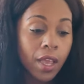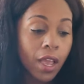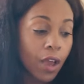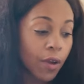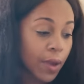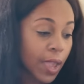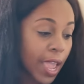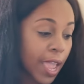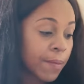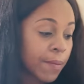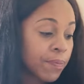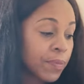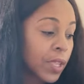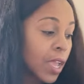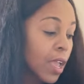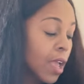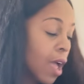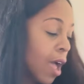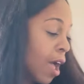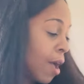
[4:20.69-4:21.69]
Okay.
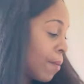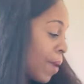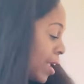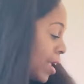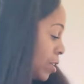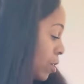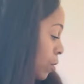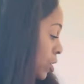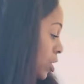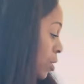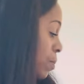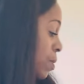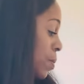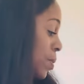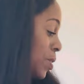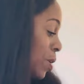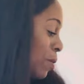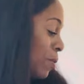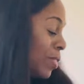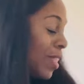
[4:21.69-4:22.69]
I know some people
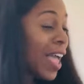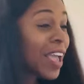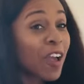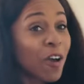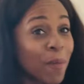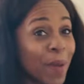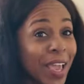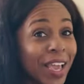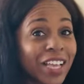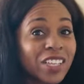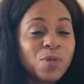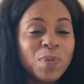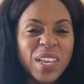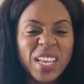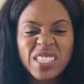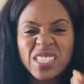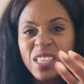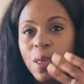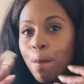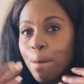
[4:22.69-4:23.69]
don't like omegas
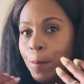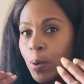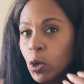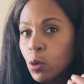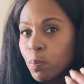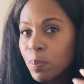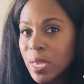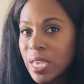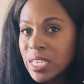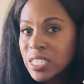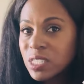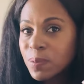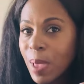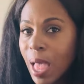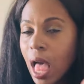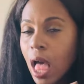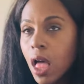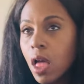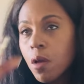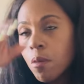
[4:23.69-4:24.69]
because of the burping
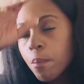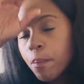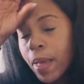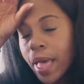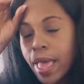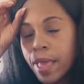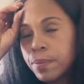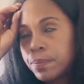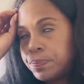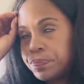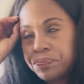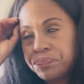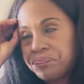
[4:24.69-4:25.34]
smell, but